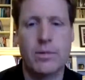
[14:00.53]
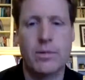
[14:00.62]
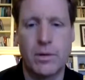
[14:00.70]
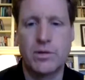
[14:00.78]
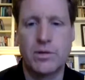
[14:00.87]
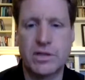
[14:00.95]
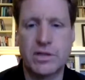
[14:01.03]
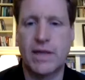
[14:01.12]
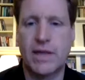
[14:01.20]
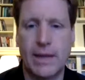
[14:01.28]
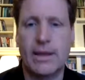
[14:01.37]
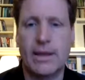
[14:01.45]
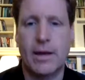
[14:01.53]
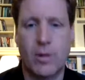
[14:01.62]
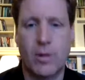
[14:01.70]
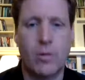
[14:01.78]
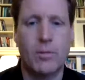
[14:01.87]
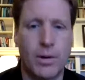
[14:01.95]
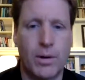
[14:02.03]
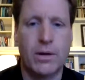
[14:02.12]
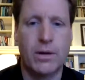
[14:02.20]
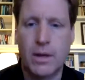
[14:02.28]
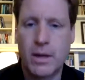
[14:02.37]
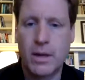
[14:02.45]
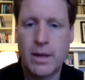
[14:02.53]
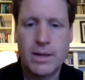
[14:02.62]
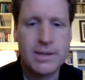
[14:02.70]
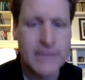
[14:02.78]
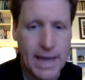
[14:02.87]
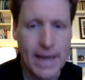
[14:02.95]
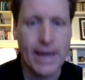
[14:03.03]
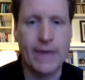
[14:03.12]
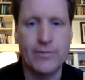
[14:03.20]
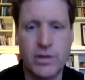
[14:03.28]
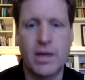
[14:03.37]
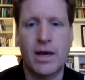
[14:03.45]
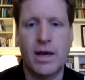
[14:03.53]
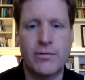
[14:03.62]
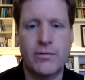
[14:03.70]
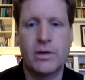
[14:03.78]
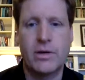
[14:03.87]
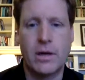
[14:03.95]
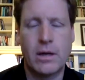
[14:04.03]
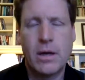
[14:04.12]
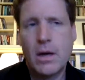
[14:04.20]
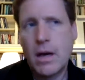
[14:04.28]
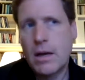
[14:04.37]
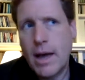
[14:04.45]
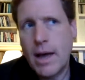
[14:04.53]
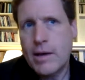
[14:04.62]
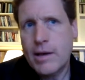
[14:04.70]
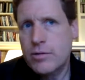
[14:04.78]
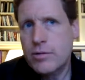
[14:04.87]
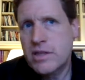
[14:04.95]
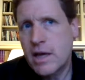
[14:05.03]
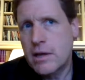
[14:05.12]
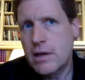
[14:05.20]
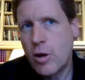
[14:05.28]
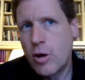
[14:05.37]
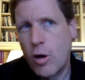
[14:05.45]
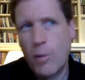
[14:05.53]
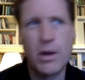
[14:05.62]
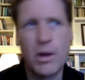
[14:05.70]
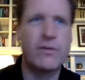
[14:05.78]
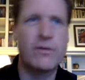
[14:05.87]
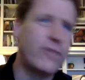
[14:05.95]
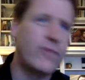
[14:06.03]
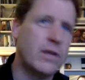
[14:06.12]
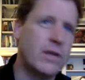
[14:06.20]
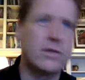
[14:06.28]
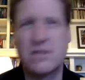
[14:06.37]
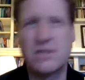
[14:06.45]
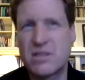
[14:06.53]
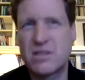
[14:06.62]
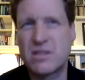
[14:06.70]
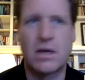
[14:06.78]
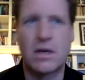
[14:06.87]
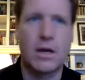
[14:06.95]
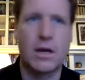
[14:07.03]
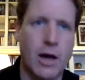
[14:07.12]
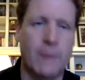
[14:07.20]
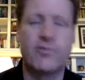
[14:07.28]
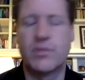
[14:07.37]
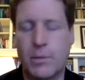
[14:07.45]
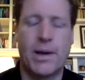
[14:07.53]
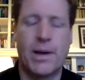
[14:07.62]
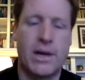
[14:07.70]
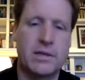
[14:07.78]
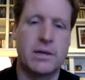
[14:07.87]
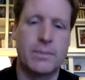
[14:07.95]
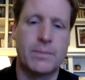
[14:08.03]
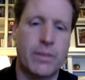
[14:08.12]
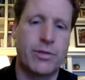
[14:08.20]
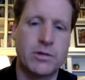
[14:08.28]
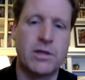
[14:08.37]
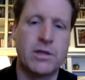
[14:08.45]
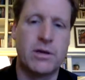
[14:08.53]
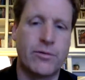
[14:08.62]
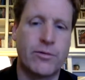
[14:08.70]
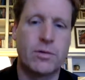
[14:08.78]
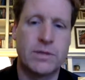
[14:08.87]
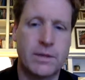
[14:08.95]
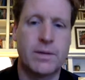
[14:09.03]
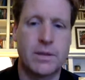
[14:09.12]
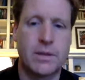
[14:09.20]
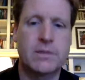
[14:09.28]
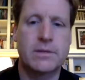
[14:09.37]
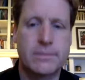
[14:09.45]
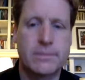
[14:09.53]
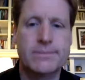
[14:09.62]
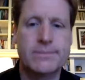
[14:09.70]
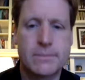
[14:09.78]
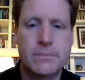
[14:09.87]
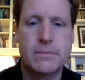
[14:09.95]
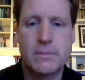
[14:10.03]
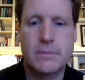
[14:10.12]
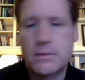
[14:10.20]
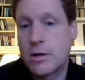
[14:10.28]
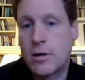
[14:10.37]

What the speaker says: you know, just saying that whole book day after day after day. I could recite the whole book of Ephesians at a comfortable pace in about 13 or 14 minutes. Okay.